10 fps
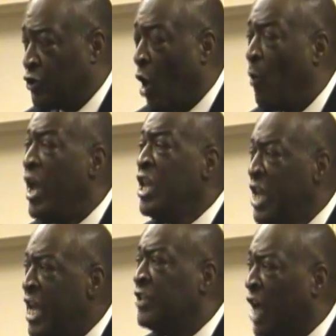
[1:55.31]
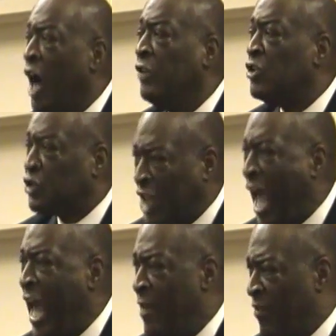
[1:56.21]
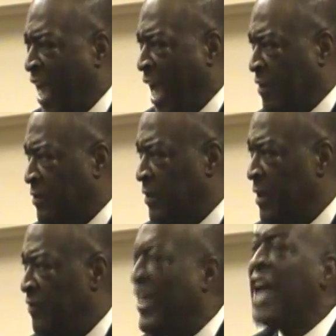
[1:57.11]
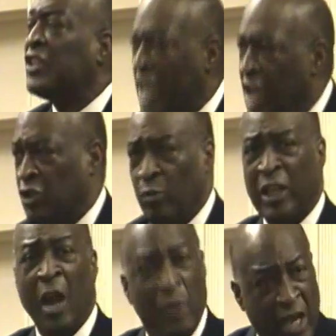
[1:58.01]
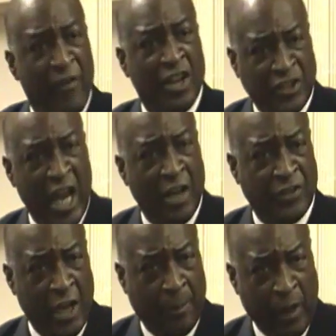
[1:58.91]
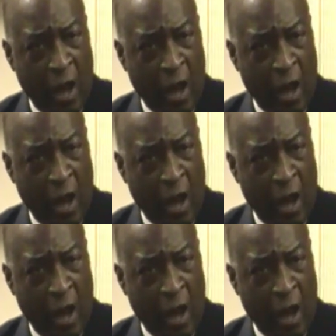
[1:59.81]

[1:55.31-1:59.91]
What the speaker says: So we need to understand that. That's history. Can we give ourselves an